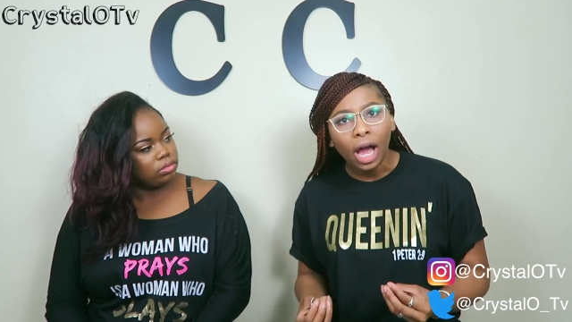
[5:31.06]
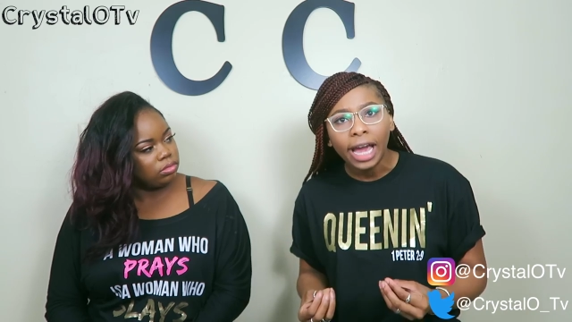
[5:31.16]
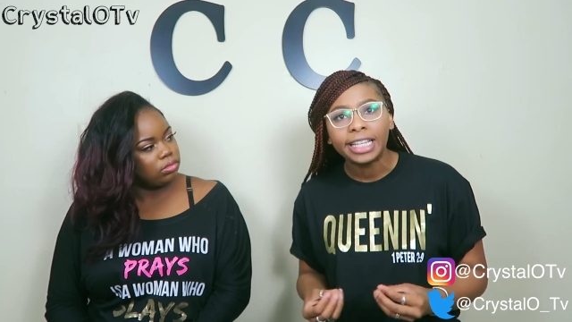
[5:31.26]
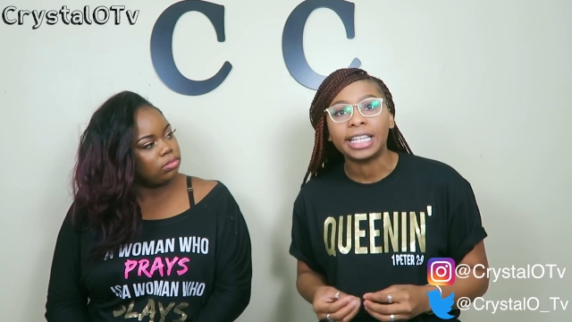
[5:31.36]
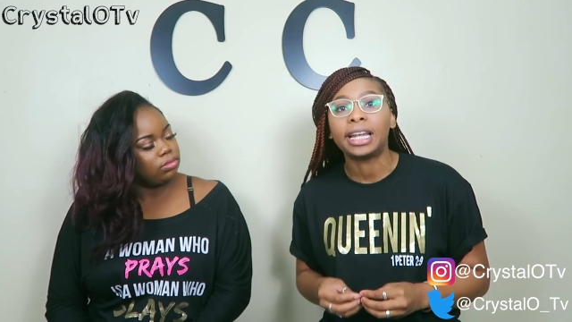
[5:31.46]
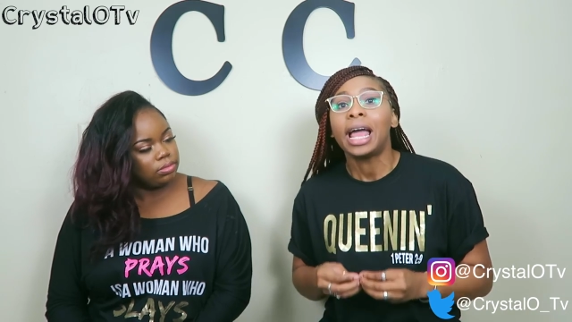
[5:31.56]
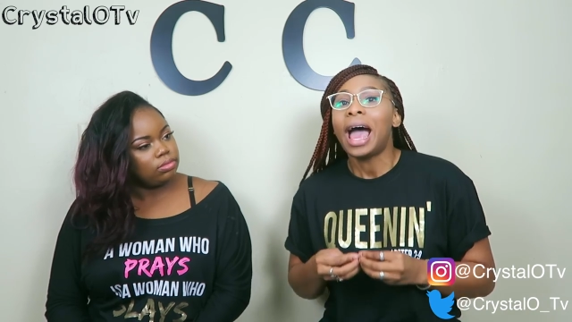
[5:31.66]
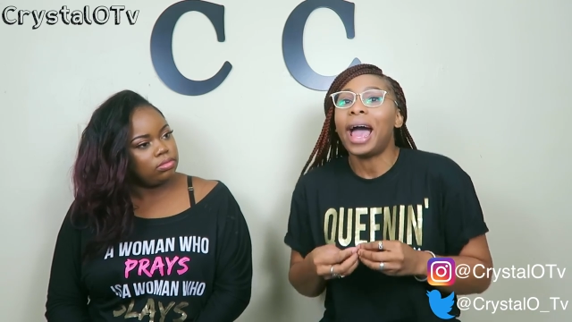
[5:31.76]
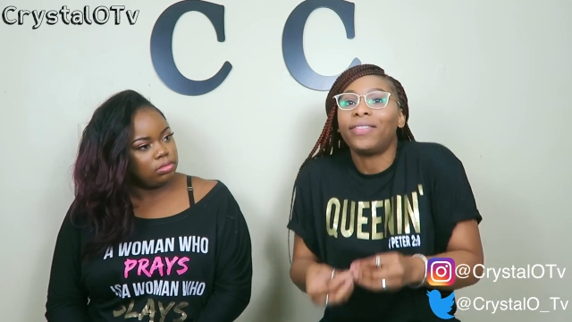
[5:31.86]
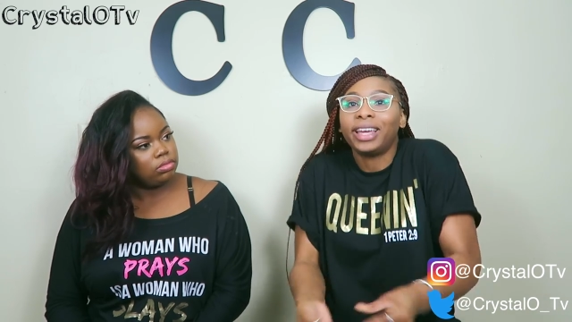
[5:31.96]
Speaker 1: Christ.
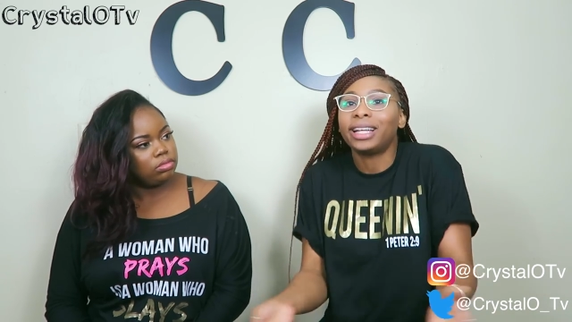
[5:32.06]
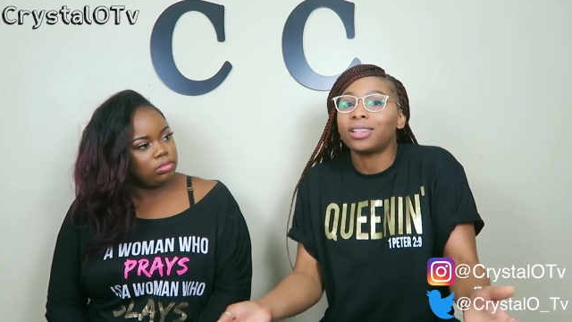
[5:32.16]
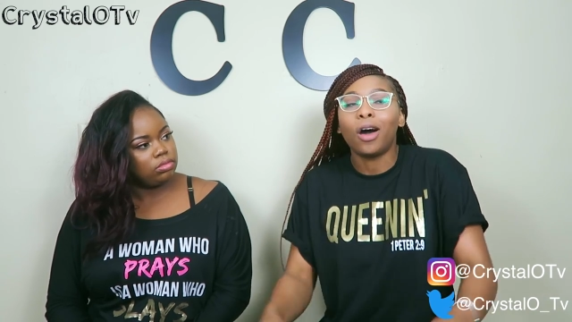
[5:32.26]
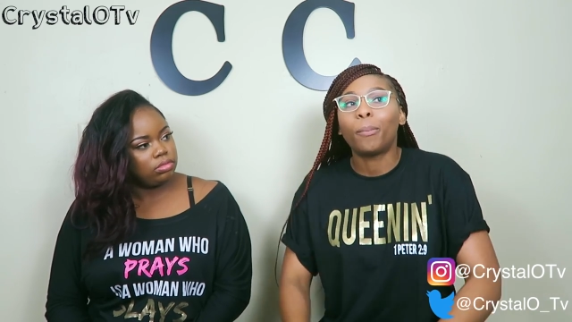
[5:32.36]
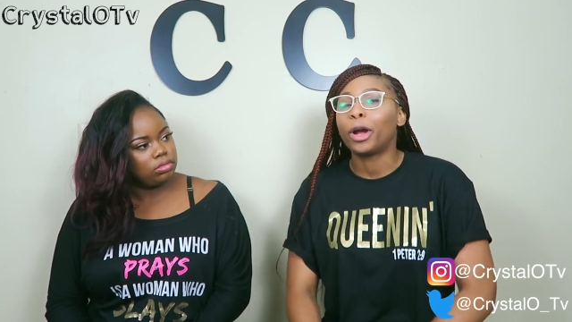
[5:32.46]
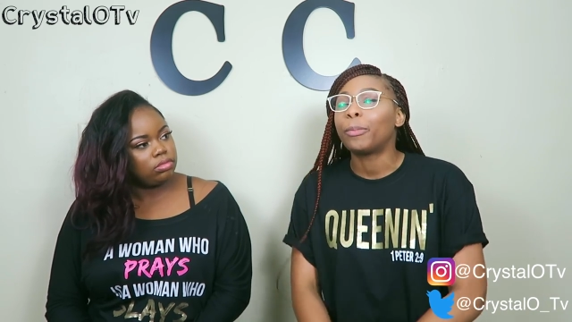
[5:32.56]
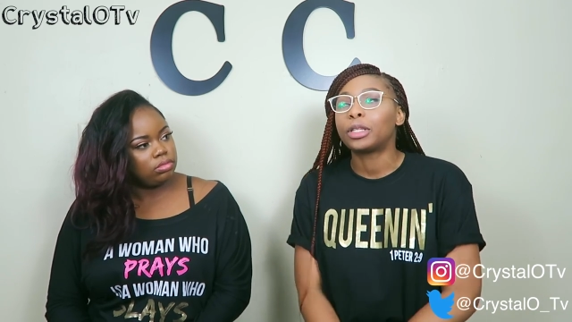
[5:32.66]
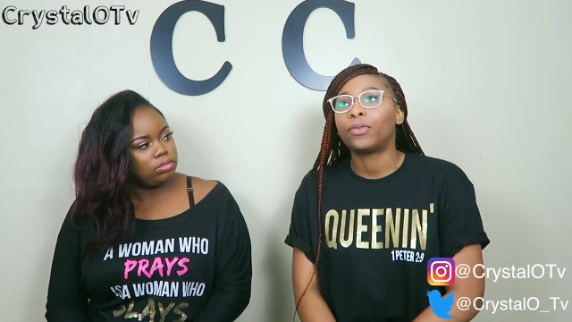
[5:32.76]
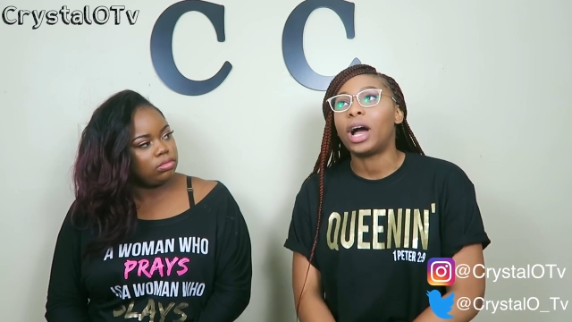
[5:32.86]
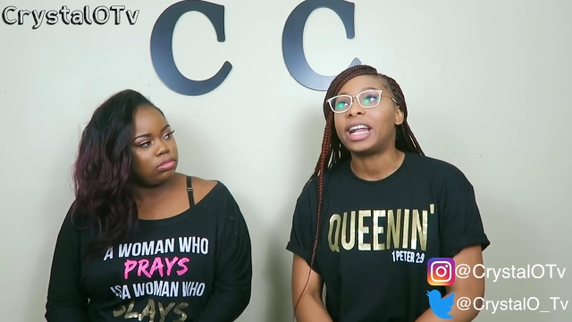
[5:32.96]
And I think it's all
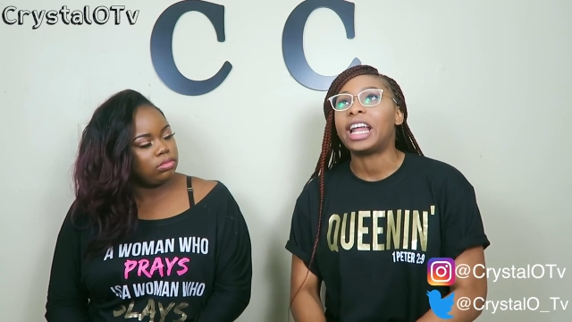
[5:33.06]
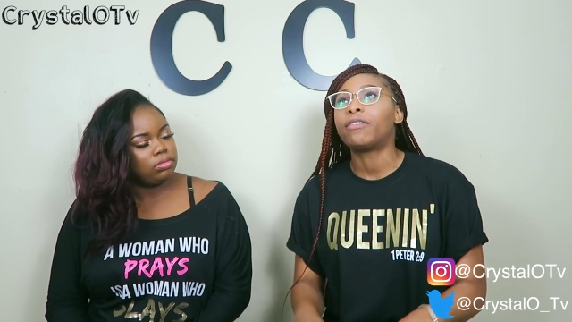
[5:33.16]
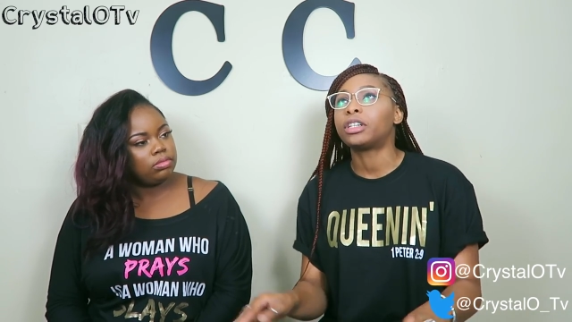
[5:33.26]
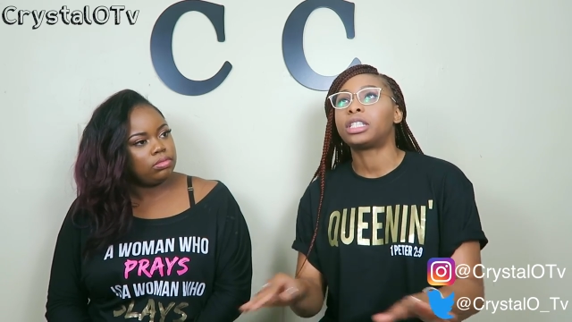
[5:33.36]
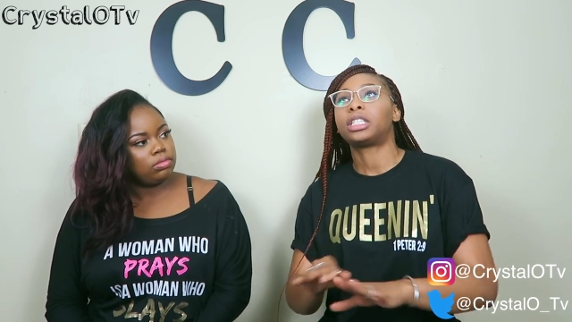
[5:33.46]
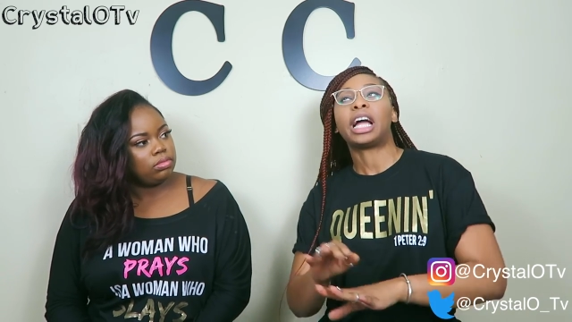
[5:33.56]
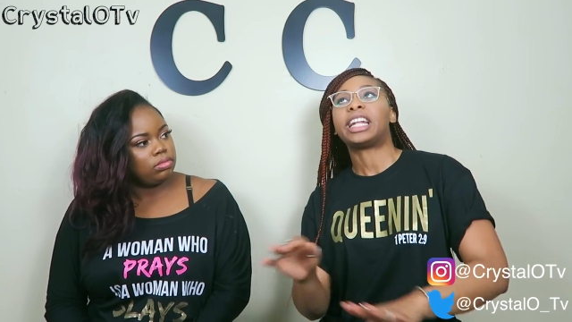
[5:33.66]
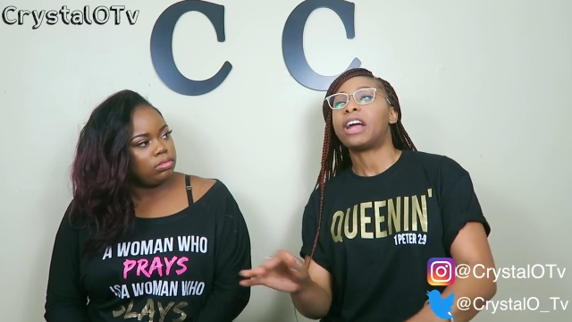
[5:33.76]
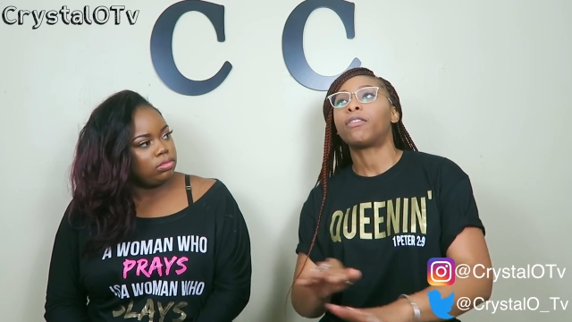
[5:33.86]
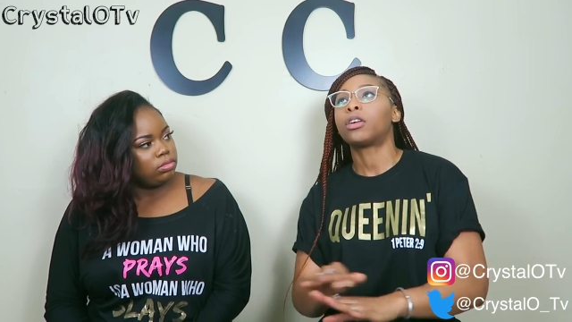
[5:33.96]
purposeful. I never,
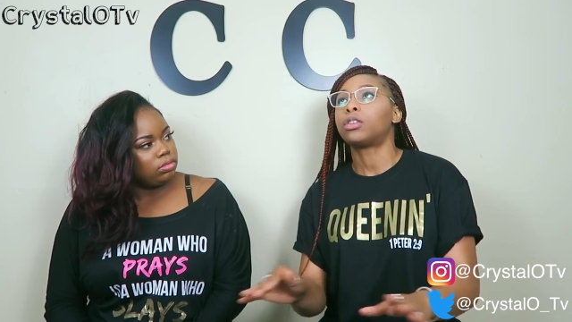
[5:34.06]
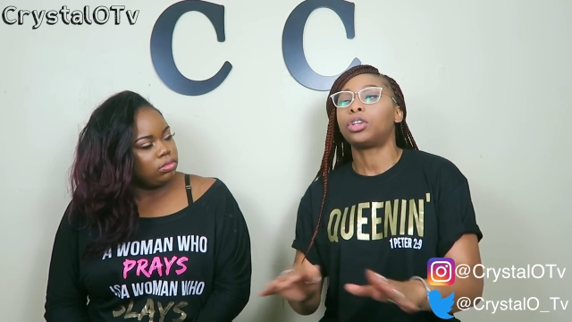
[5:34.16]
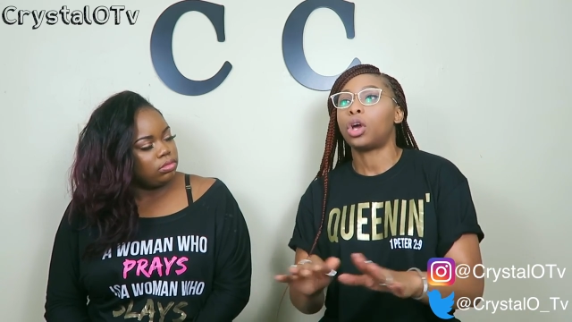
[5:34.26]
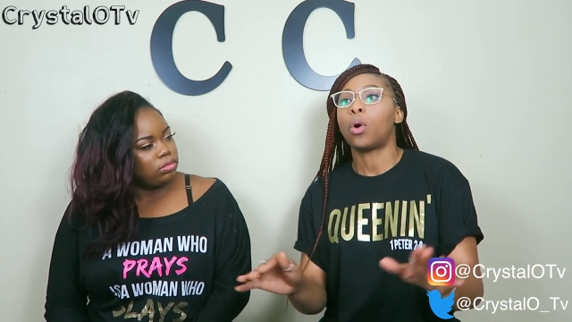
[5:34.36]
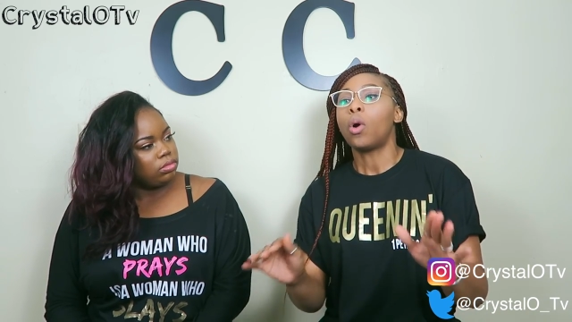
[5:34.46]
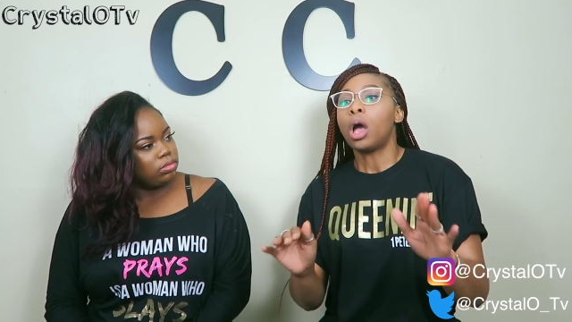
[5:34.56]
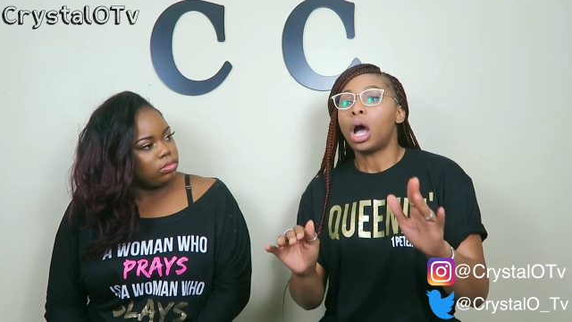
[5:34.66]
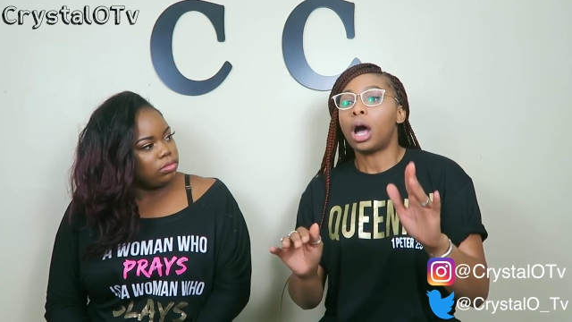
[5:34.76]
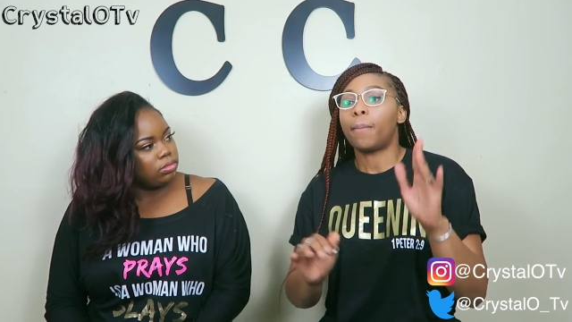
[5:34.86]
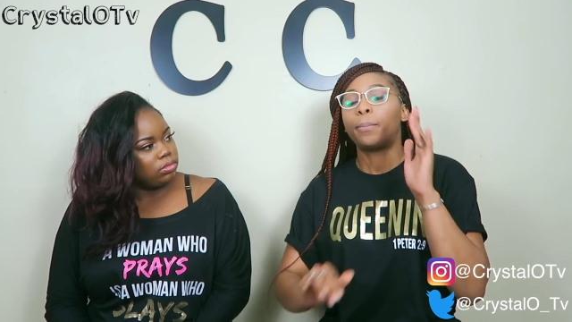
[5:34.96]
I never, you know,
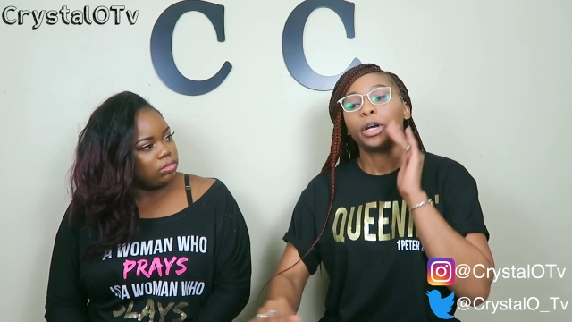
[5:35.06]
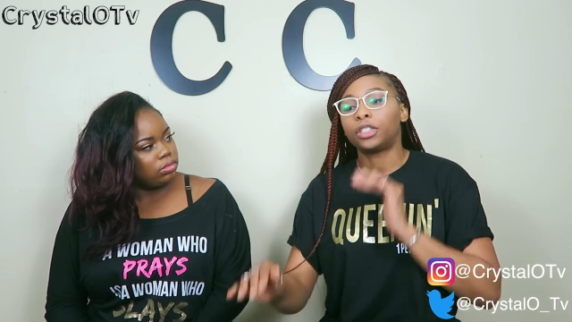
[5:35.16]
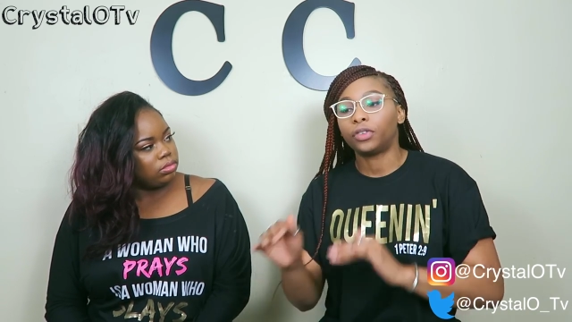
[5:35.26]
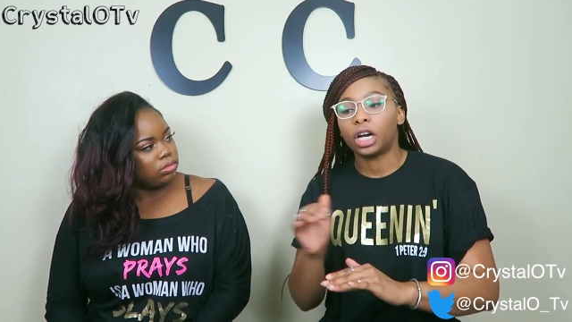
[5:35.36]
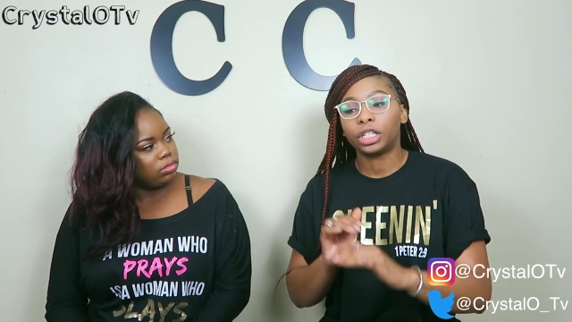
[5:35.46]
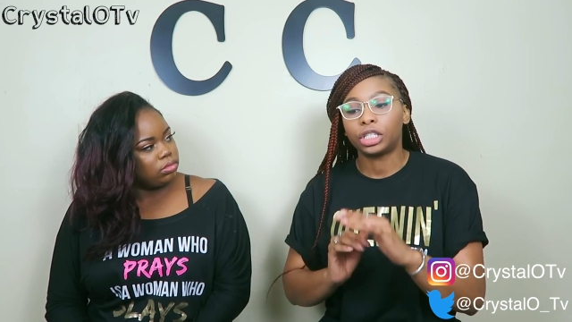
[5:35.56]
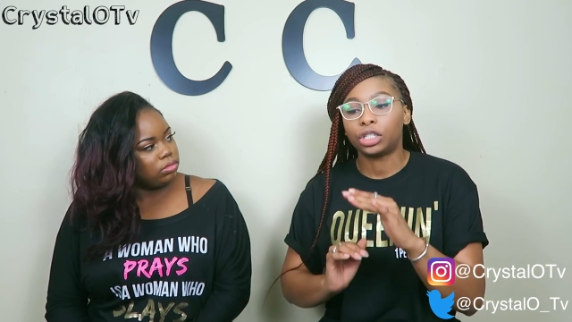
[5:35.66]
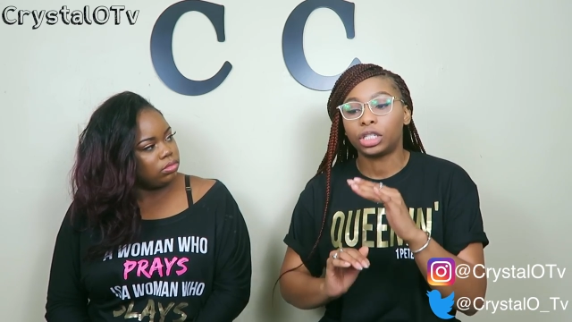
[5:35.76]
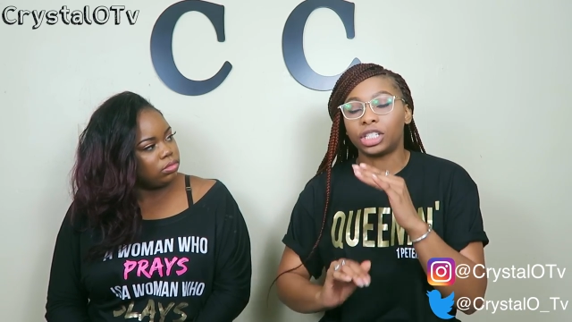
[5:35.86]
um, push for others to